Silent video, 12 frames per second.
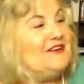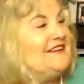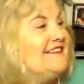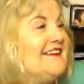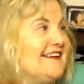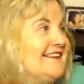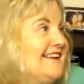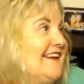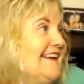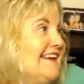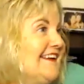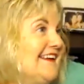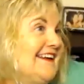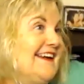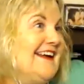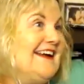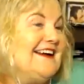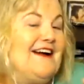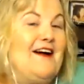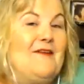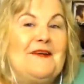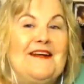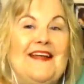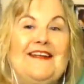It's actually a
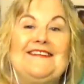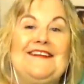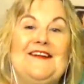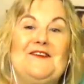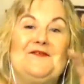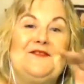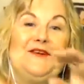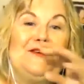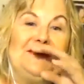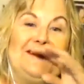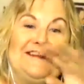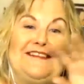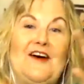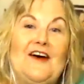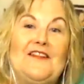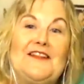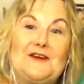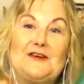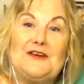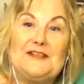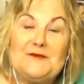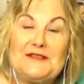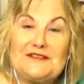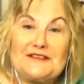combination of foods. It's all the
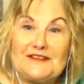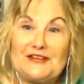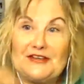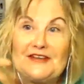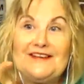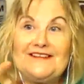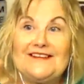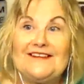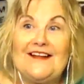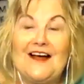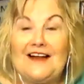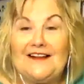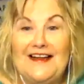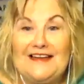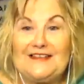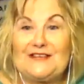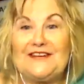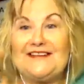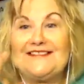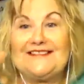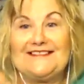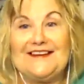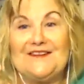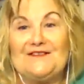Christmas cookies and the holiday treats and
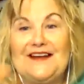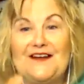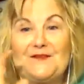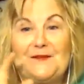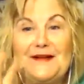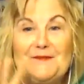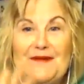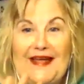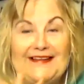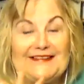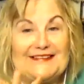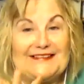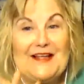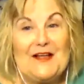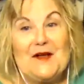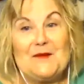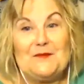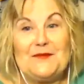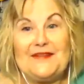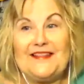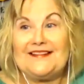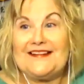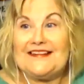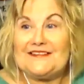stuff that everybody bakes, but
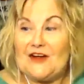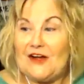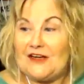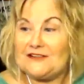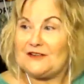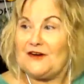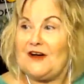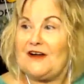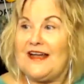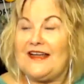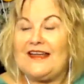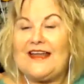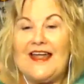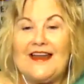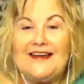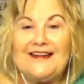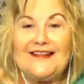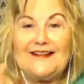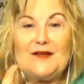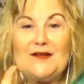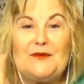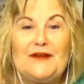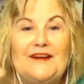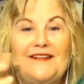it's also all that candy that they
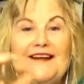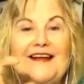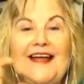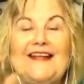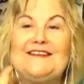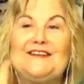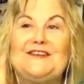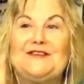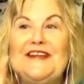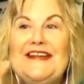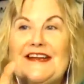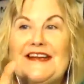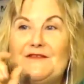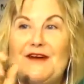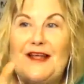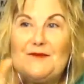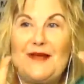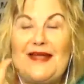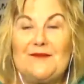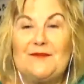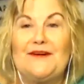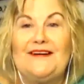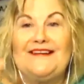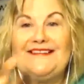put in the nice green and red
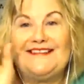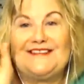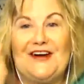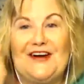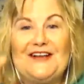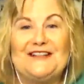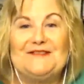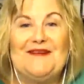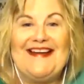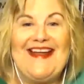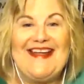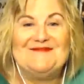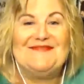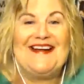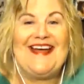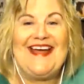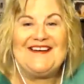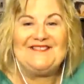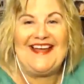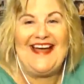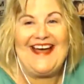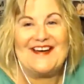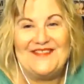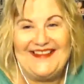paper, and it just calls my name, and I have to
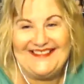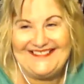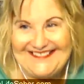have it.